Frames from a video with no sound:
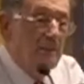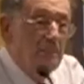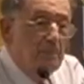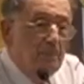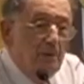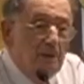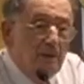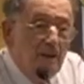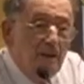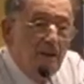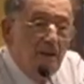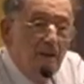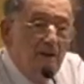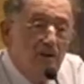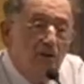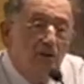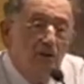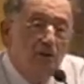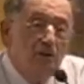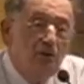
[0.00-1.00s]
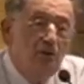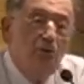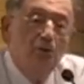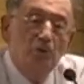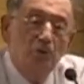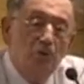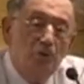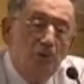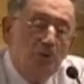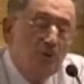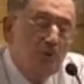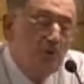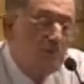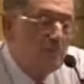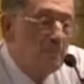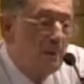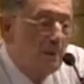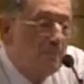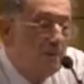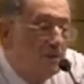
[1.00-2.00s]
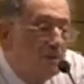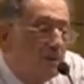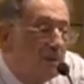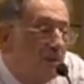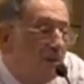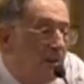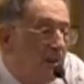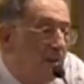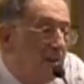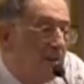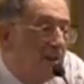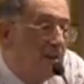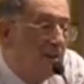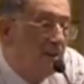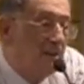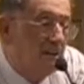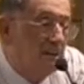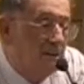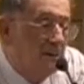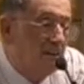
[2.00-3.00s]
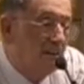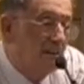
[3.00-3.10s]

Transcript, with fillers: a book against the Jews, which was published a year later.